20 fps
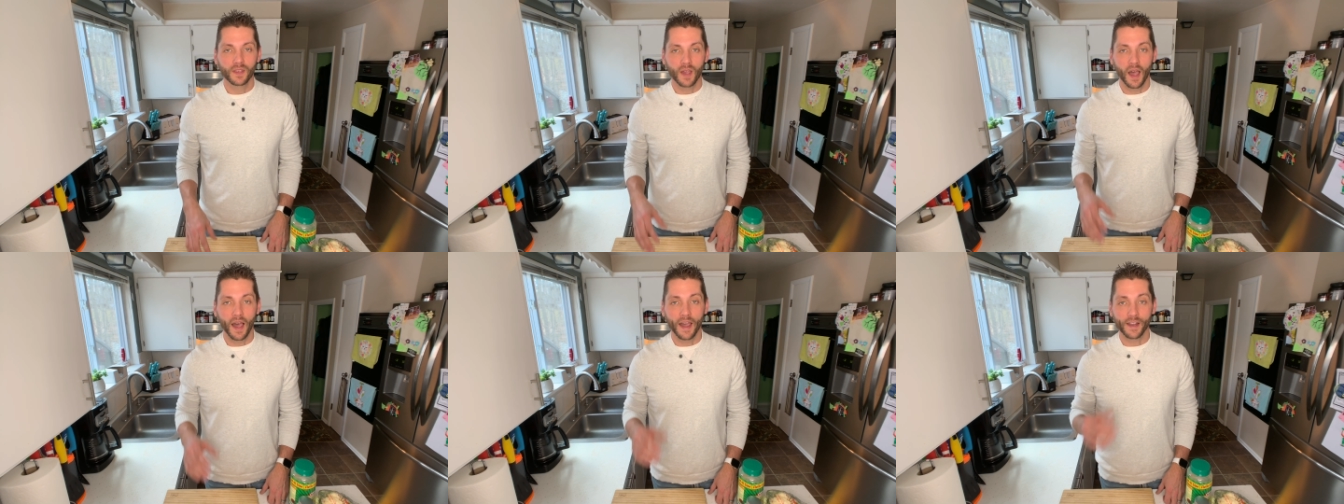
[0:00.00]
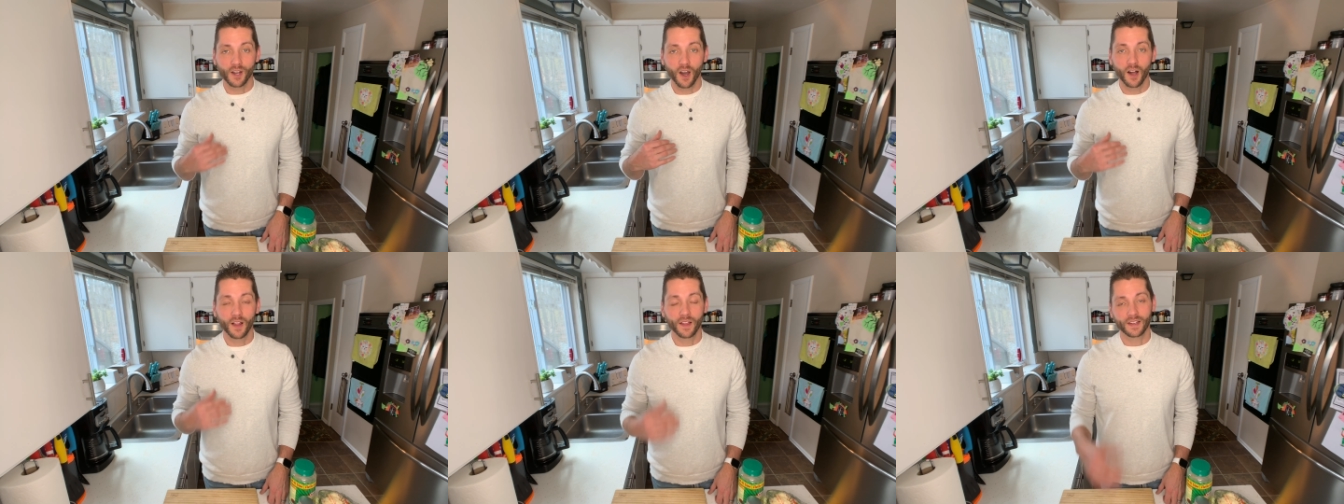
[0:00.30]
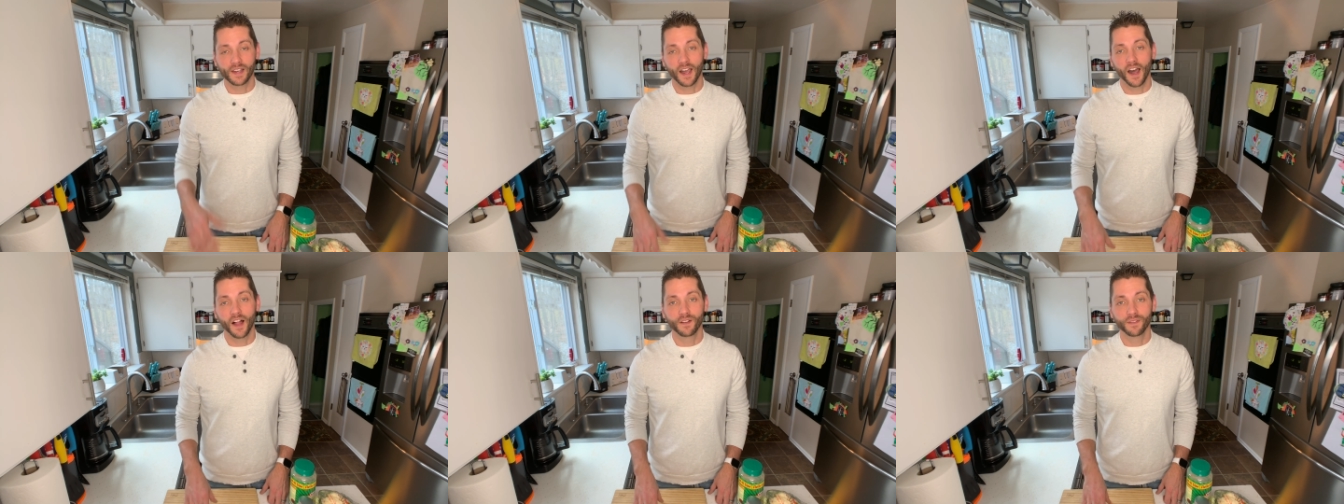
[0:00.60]
I call
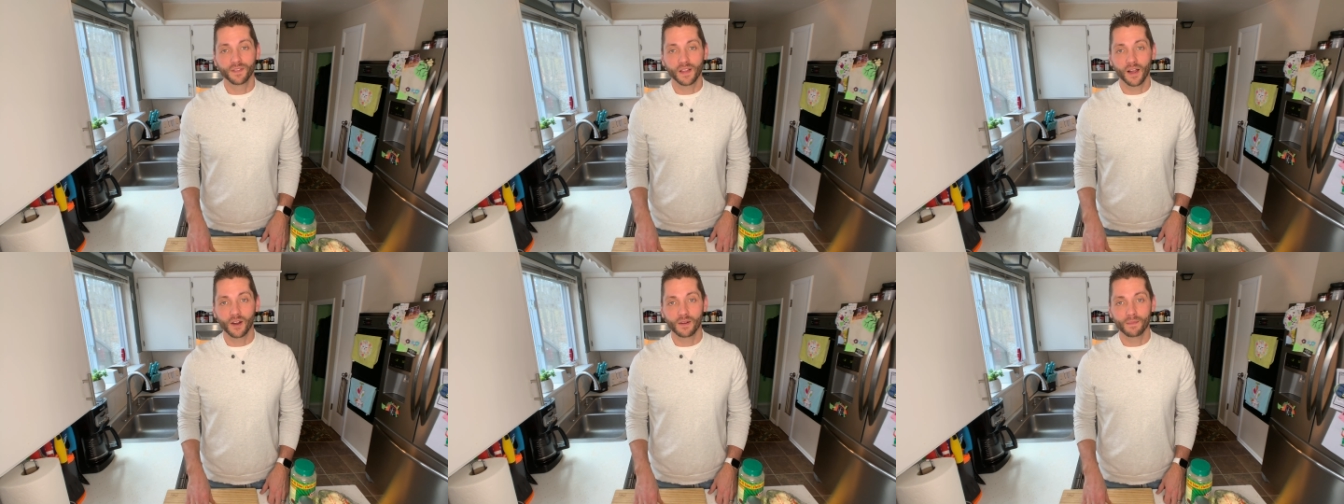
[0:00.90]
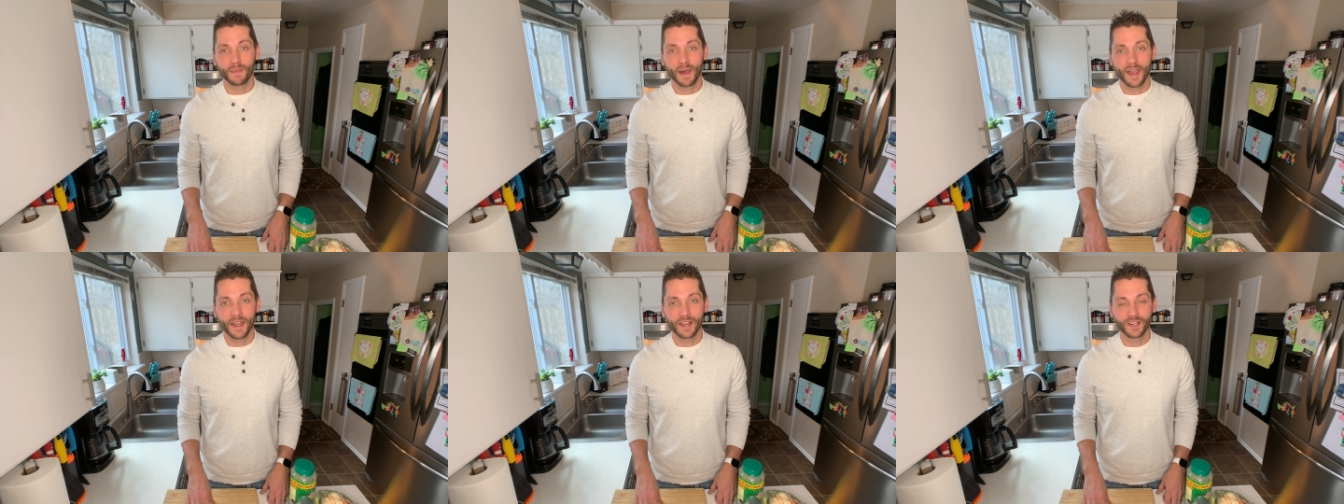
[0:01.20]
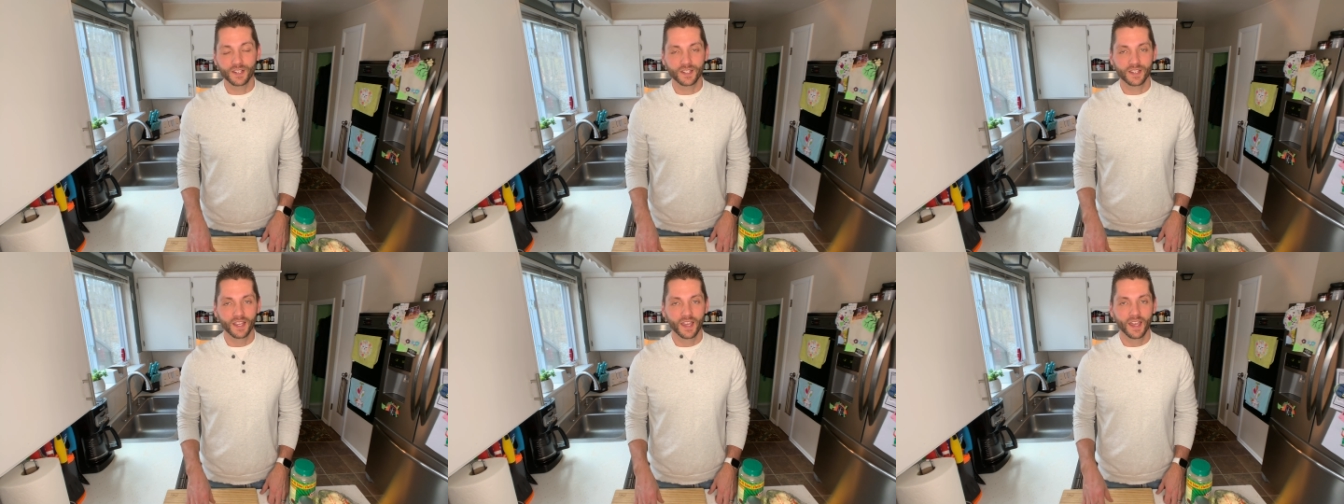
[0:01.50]
it cauliflower
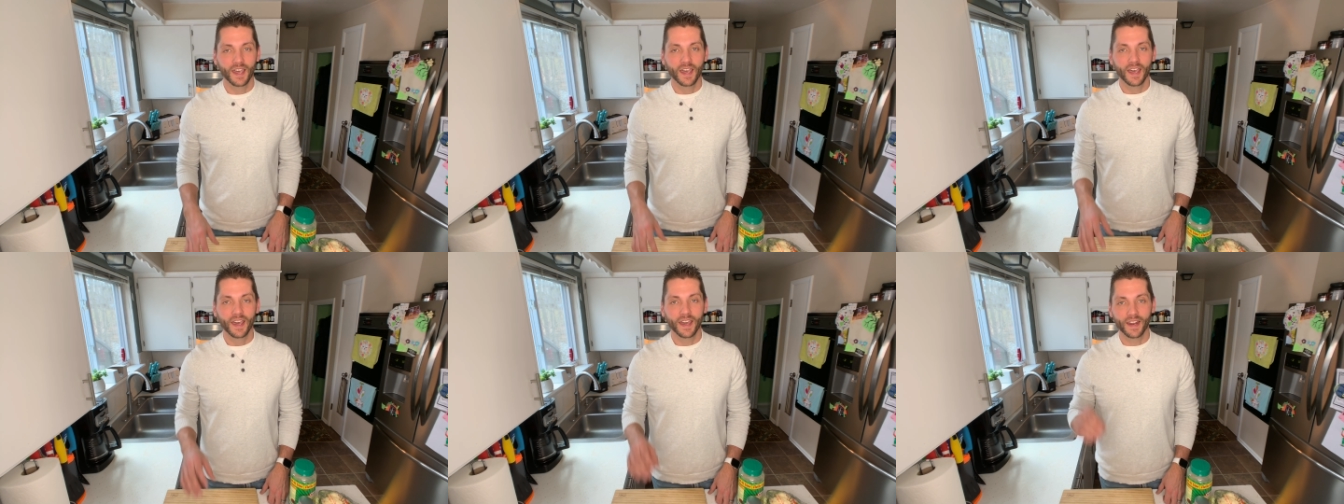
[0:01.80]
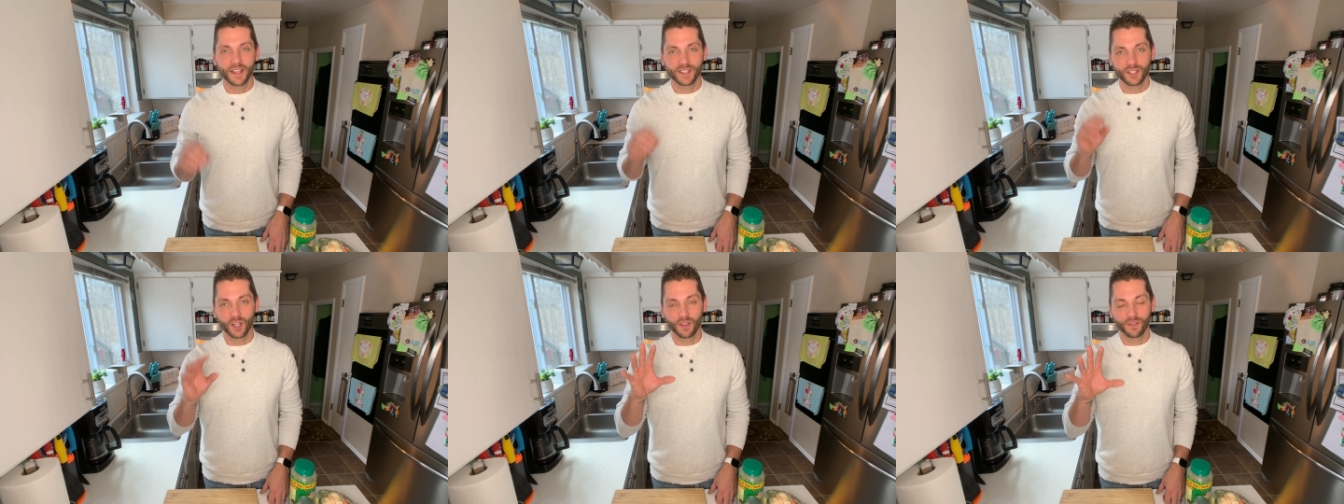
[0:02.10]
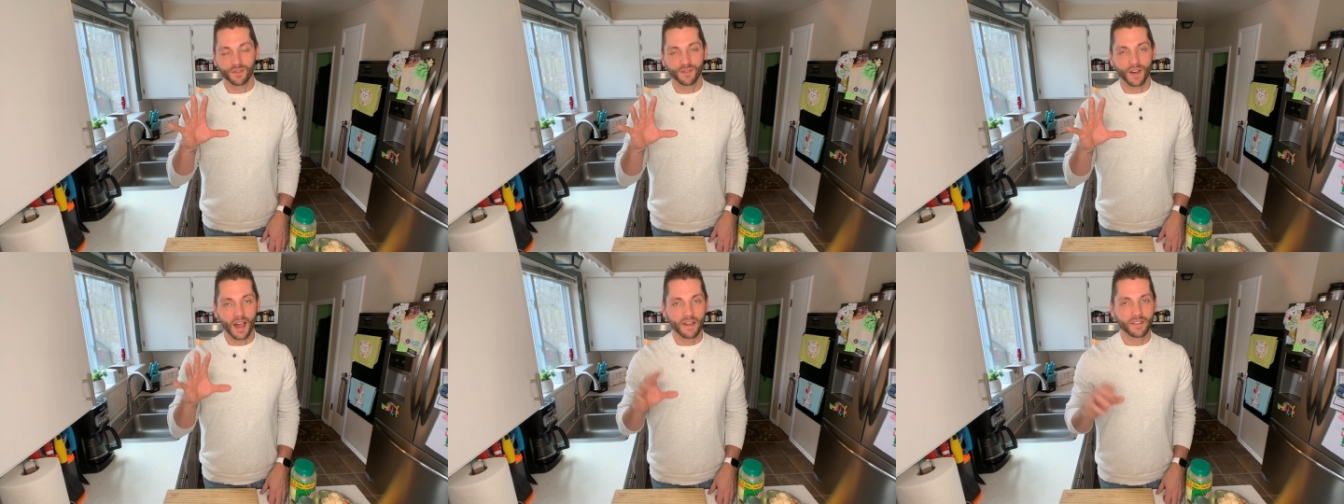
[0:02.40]
mashed, and it's only
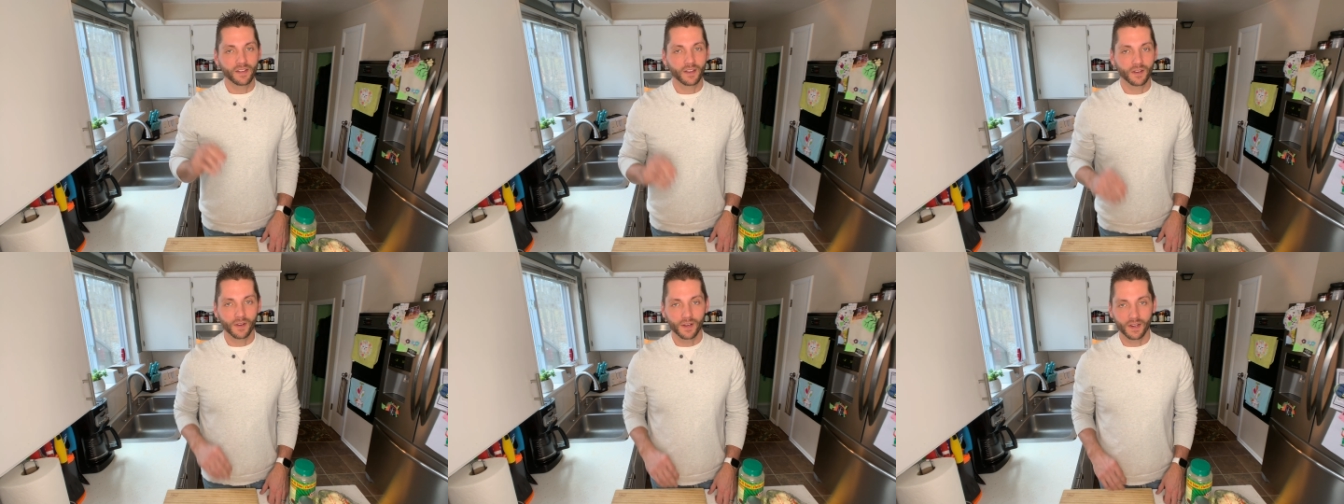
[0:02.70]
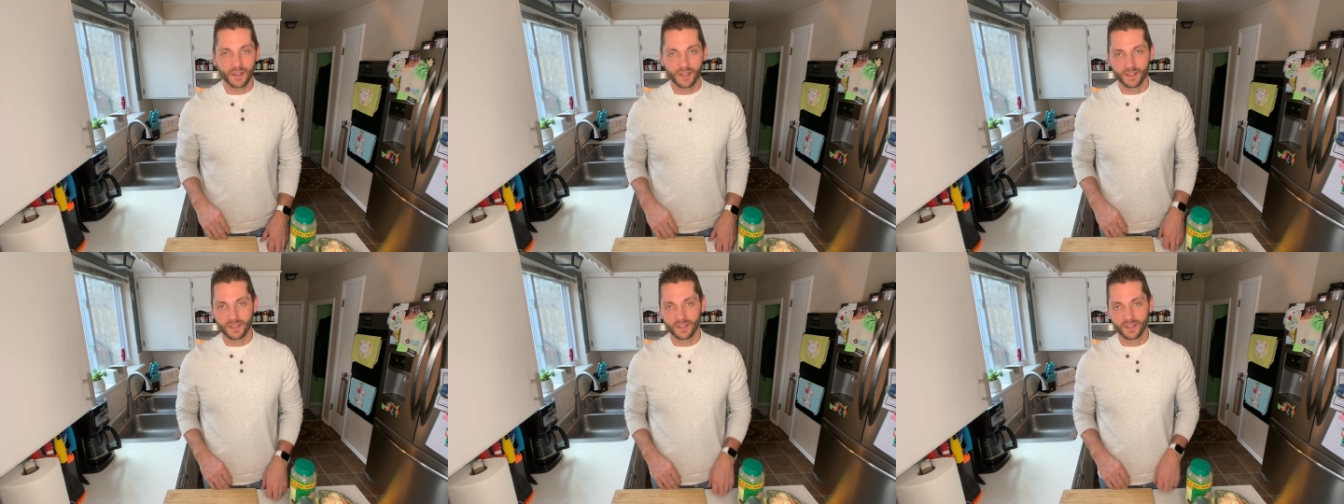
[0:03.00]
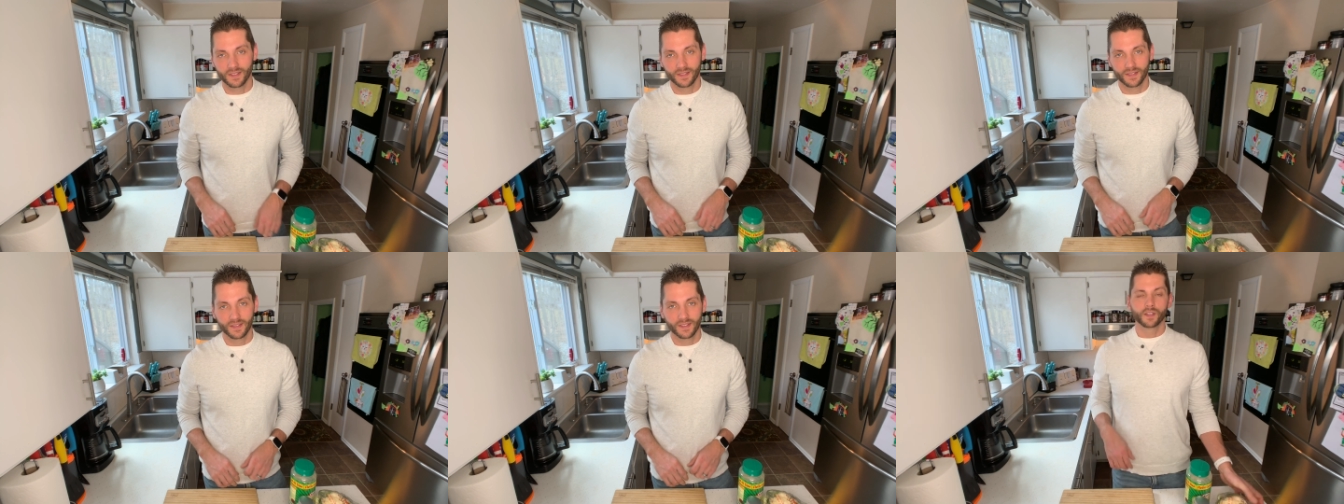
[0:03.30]
five ingredients.